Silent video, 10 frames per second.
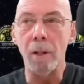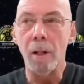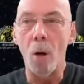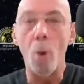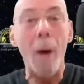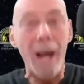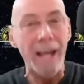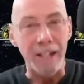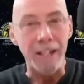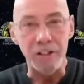
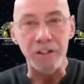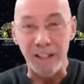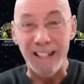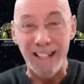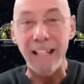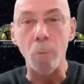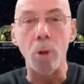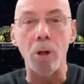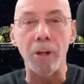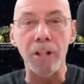awareness is a key
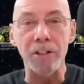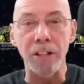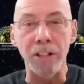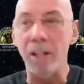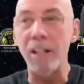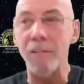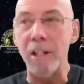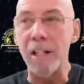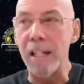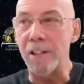word, isn't it? You don't even
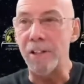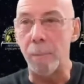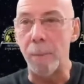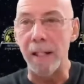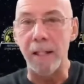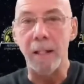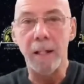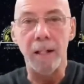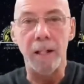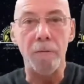need to be,
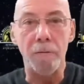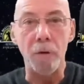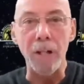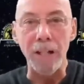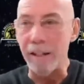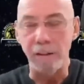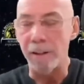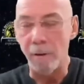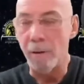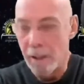you know, fully, you
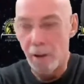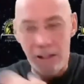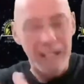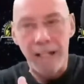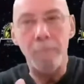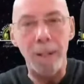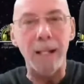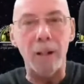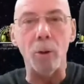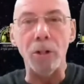know, in
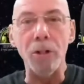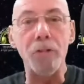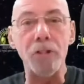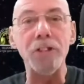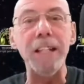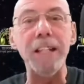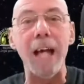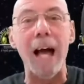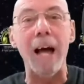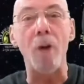Bitcoin. You just need to
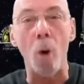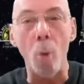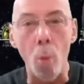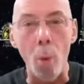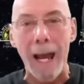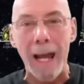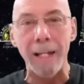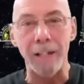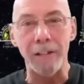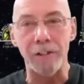have
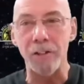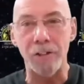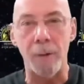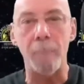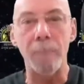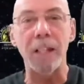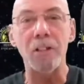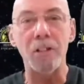awareness that something's